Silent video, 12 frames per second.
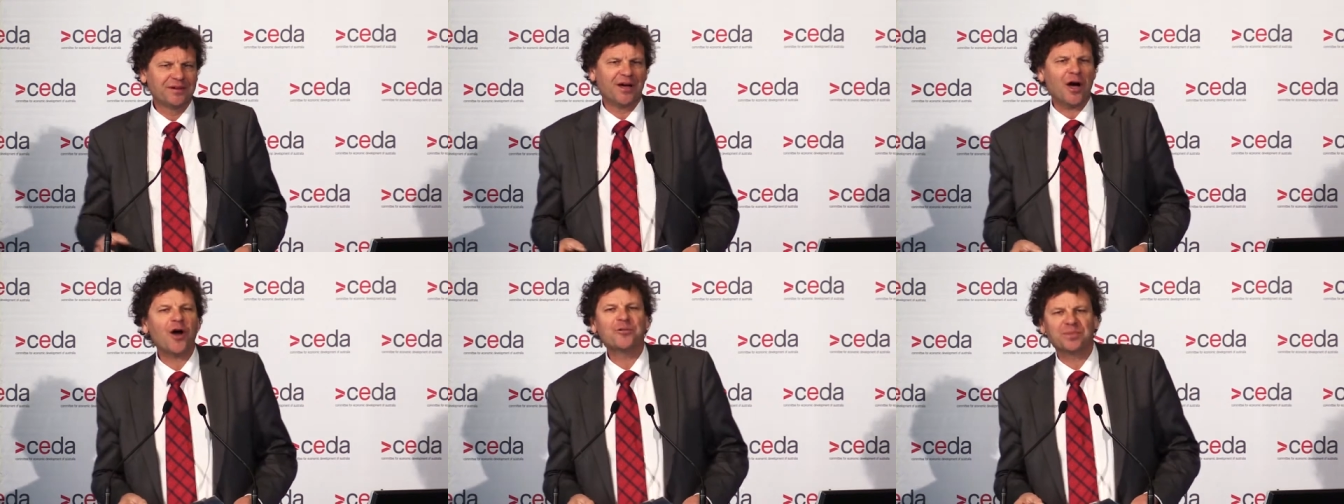
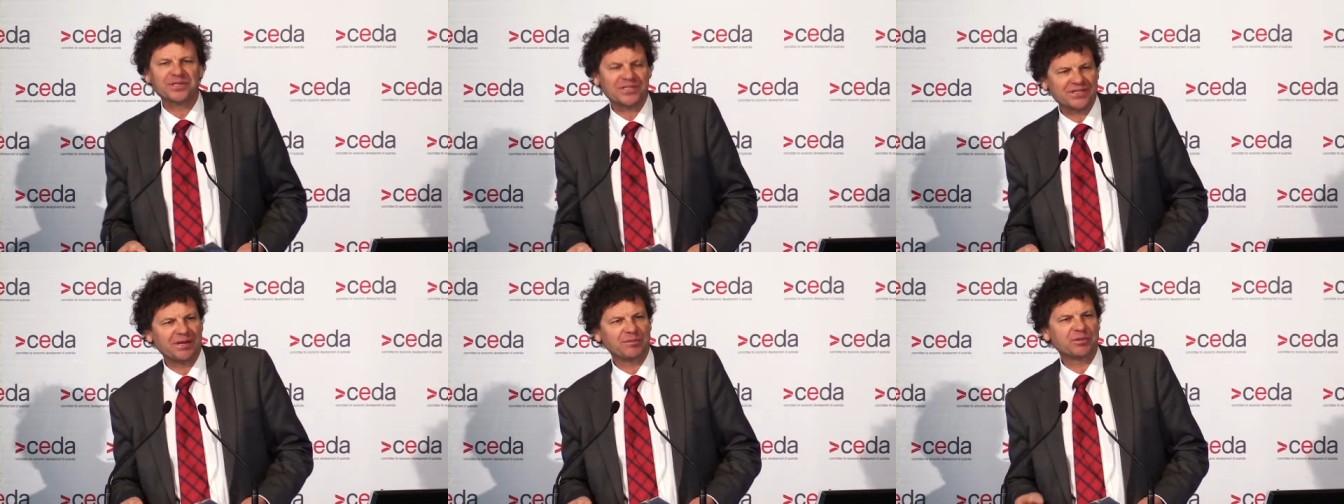hopeless
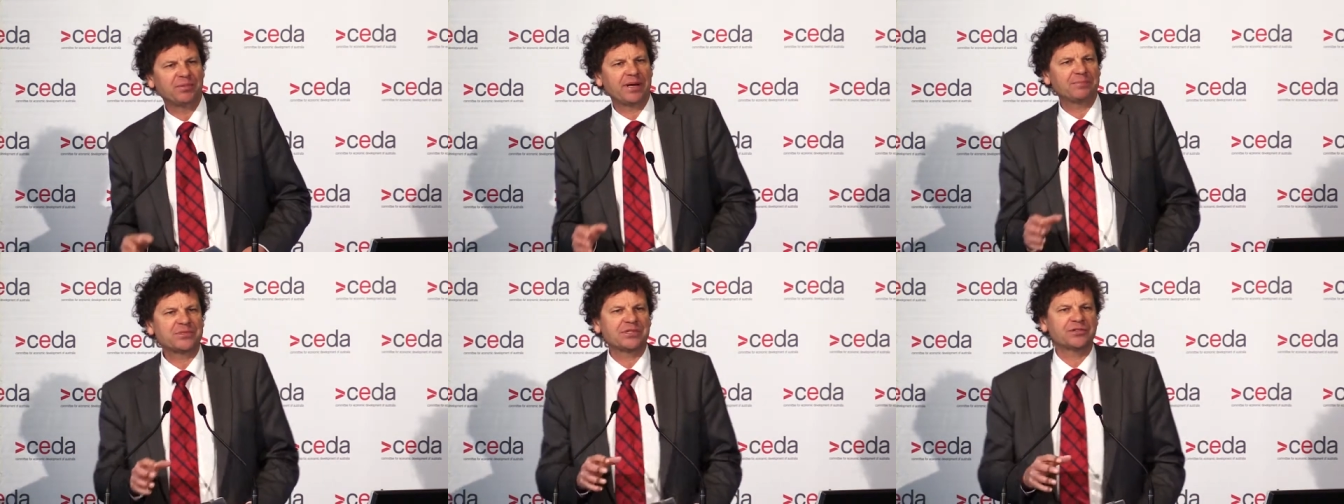attempt,
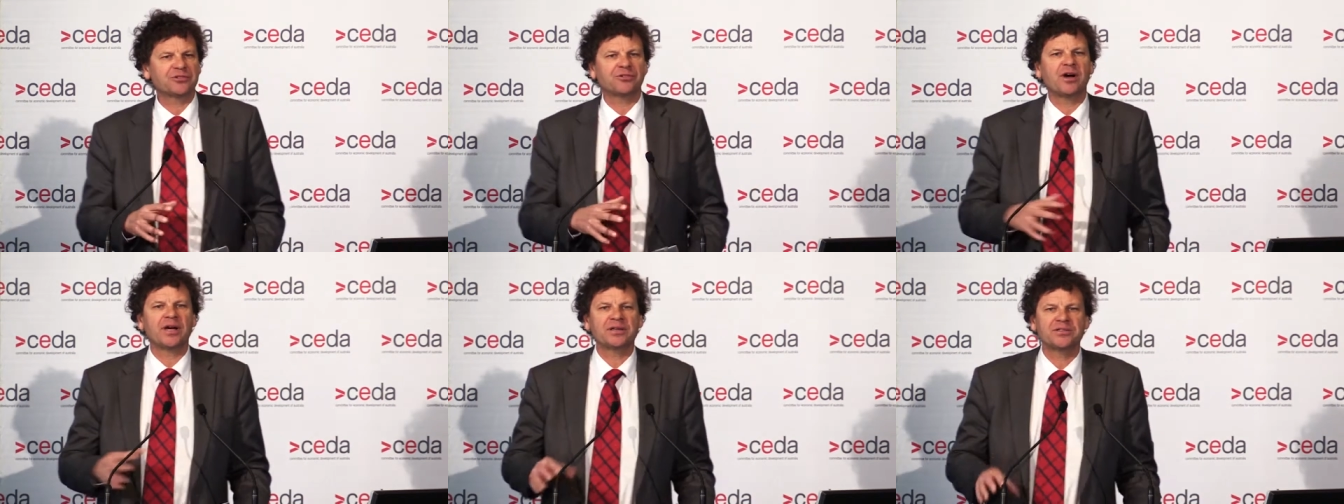perhaps, at
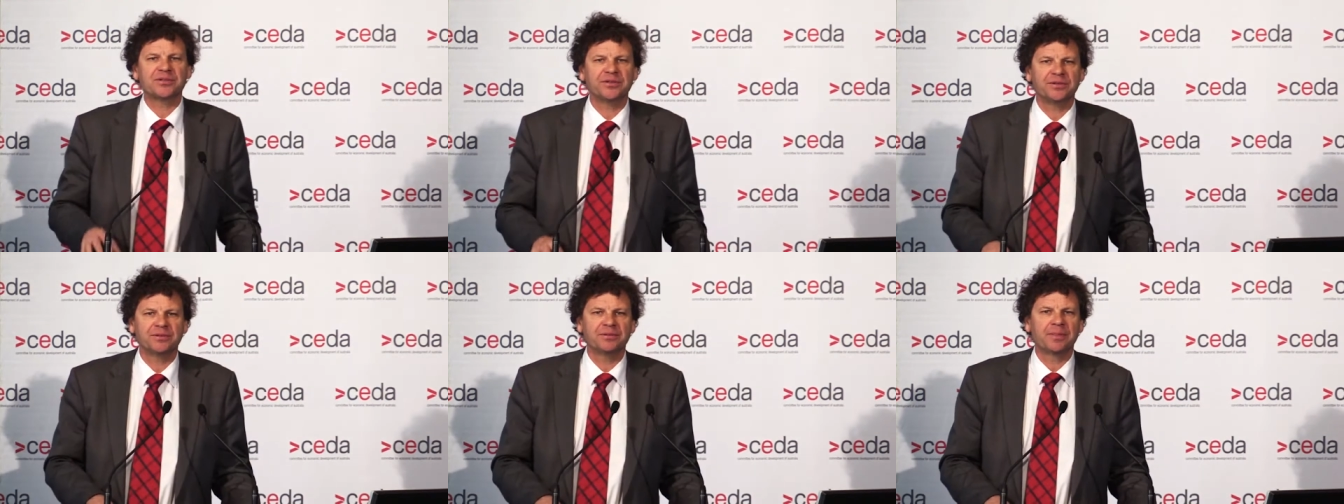trying
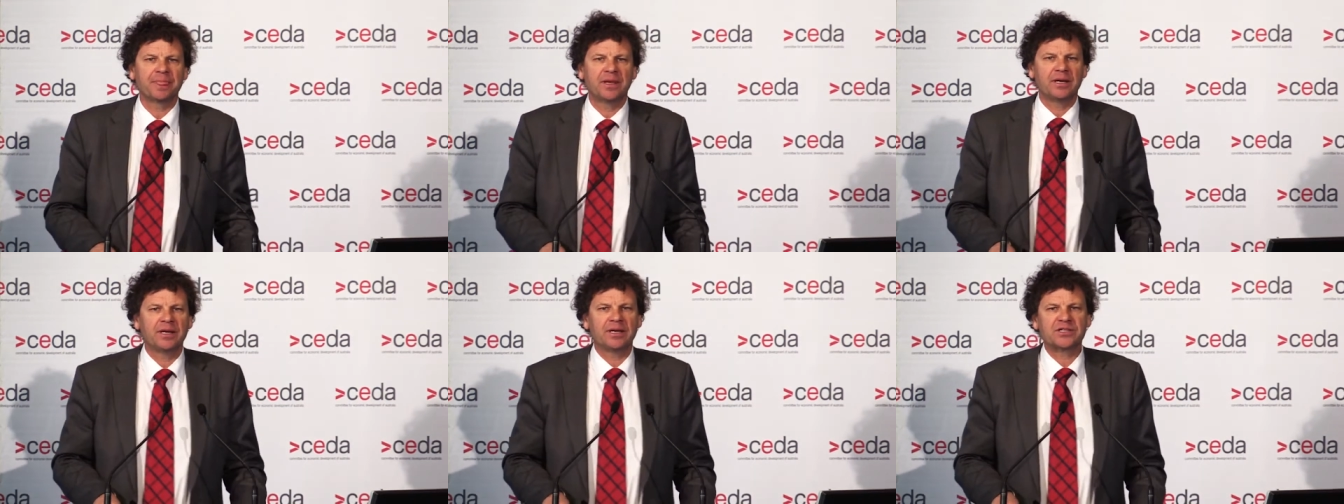to
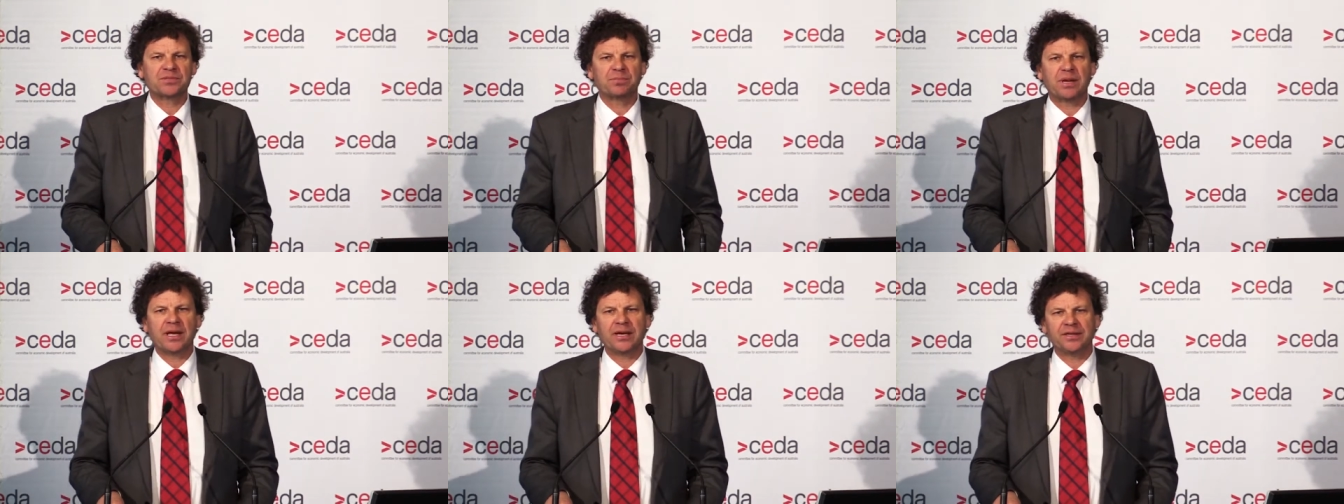
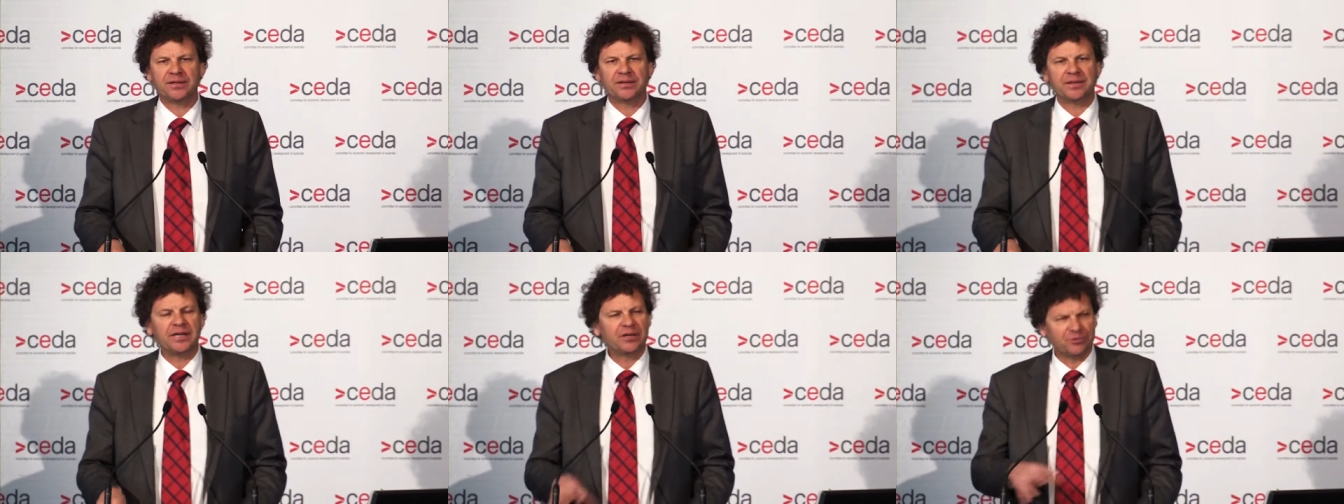explain in
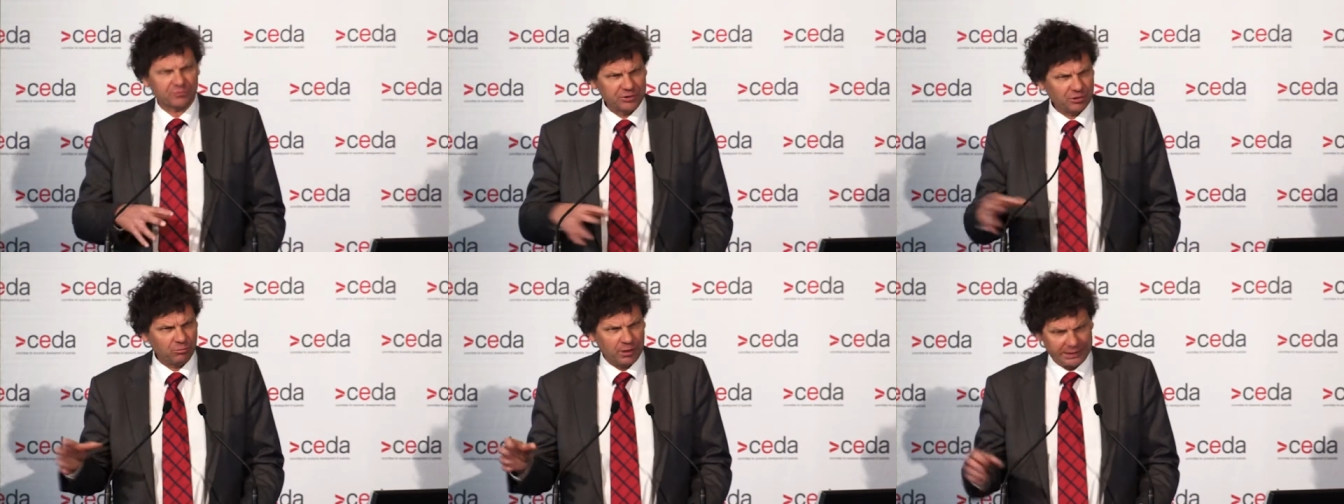a
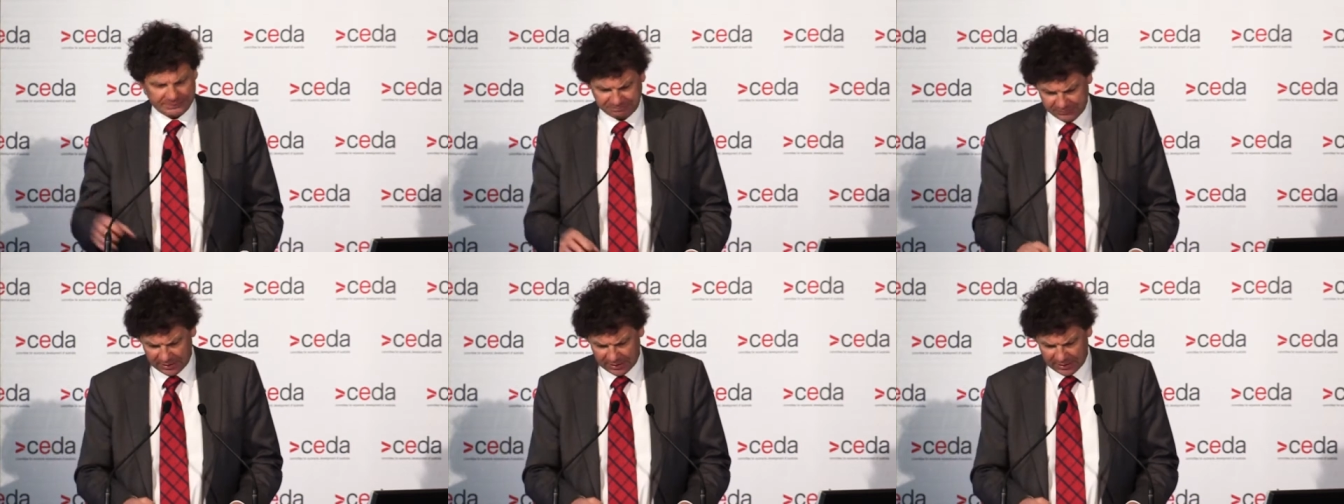real way